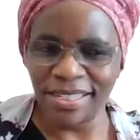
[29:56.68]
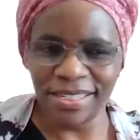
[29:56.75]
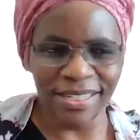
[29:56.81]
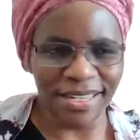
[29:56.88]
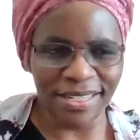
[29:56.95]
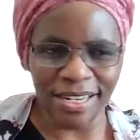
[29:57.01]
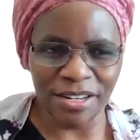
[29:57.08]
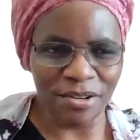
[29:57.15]

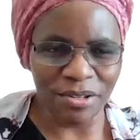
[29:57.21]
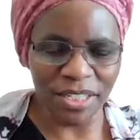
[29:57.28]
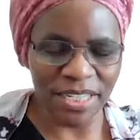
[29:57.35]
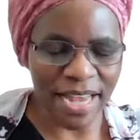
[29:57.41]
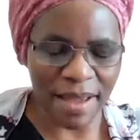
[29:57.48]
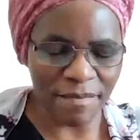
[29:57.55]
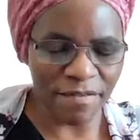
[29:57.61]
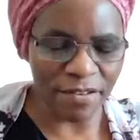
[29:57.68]
Jesus said, no
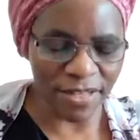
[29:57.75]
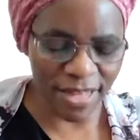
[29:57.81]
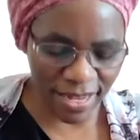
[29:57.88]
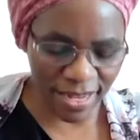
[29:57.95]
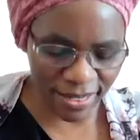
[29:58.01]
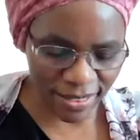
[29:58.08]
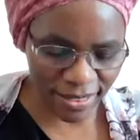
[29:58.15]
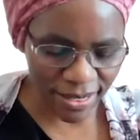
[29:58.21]
time for
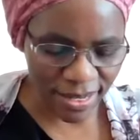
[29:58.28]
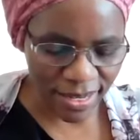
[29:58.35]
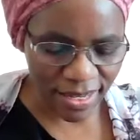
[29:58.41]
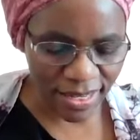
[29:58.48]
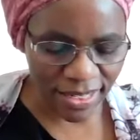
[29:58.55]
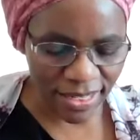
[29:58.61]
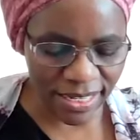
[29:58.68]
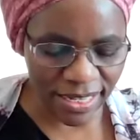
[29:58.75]
that.
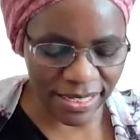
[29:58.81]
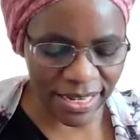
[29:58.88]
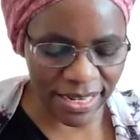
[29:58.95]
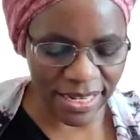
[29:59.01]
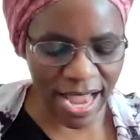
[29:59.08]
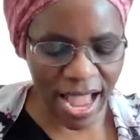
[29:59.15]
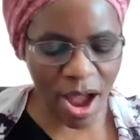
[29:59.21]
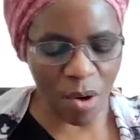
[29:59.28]
He just
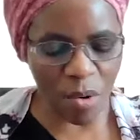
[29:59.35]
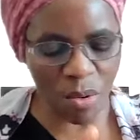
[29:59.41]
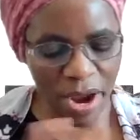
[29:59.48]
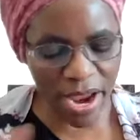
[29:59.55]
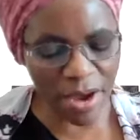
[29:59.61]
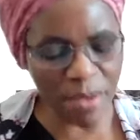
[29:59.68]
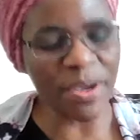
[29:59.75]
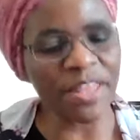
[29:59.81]
said,
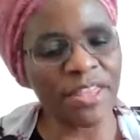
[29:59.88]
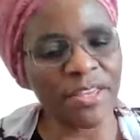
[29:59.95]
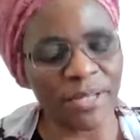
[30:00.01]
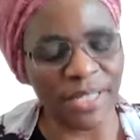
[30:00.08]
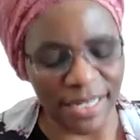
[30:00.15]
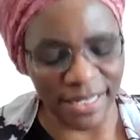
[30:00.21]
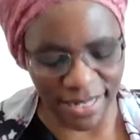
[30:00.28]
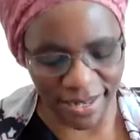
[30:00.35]
away with
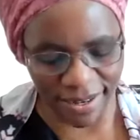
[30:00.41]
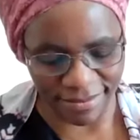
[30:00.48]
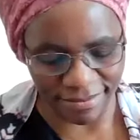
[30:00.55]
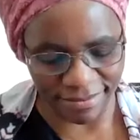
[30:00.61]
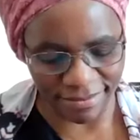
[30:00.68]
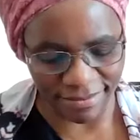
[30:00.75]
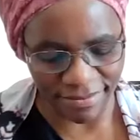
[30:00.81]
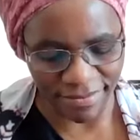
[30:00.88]
you,
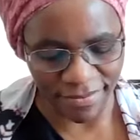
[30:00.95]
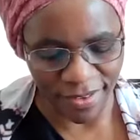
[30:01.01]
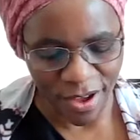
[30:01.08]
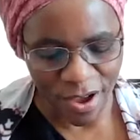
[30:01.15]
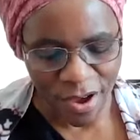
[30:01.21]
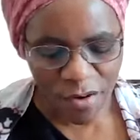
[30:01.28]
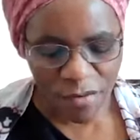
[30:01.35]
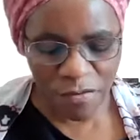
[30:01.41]
Satan.
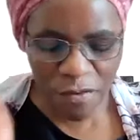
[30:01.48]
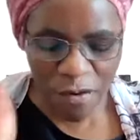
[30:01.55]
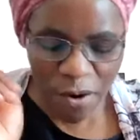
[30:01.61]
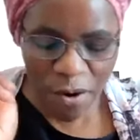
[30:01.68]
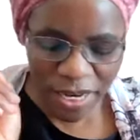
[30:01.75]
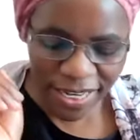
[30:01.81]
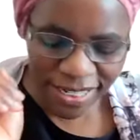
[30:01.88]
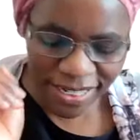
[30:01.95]
For